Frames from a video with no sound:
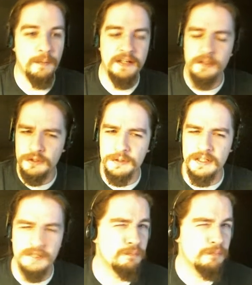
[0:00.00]
I don't do it
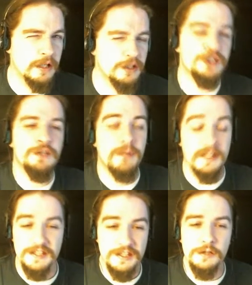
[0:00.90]
as much, but
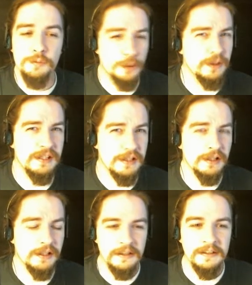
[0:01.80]
it's still really
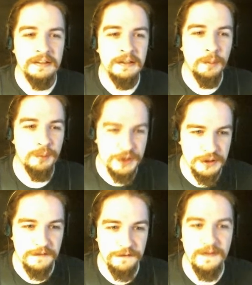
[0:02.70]
good because you
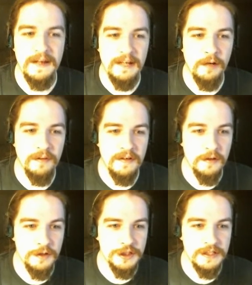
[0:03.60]
get flat health and
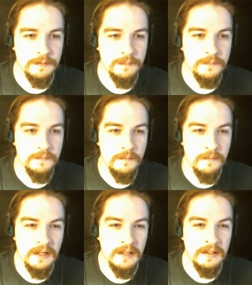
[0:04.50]
energy,
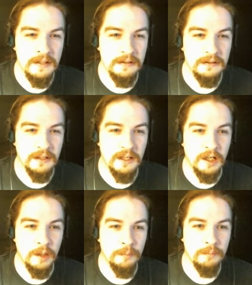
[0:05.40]

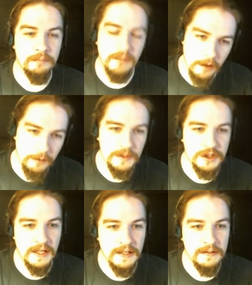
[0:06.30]
health
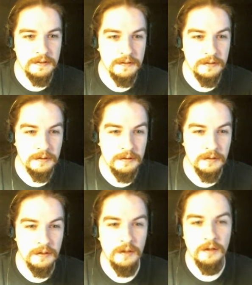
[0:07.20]
regen,
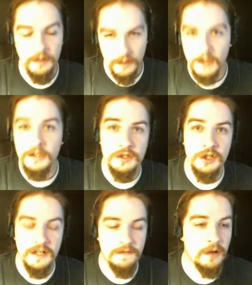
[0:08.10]
a good
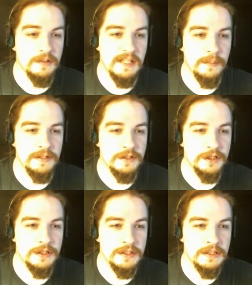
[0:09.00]
chunk of all
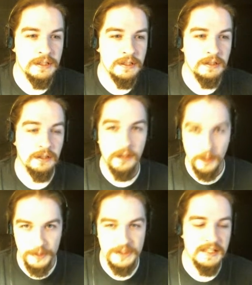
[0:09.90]
damage, a
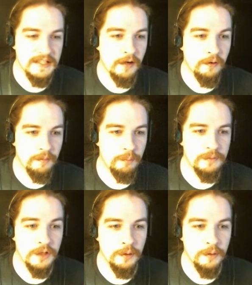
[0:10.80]
percent health
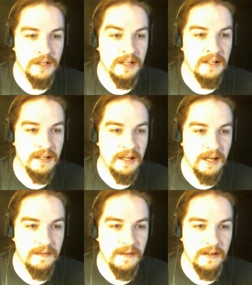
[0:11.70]
node,
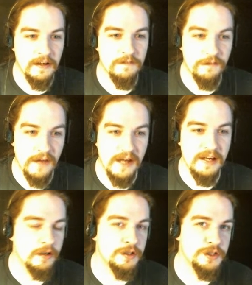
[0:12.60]
and then a flat
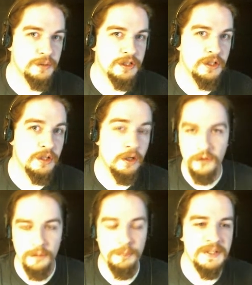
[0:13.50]
energy regen node
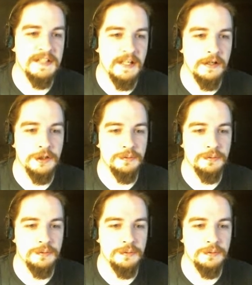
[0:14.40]
with a percent energy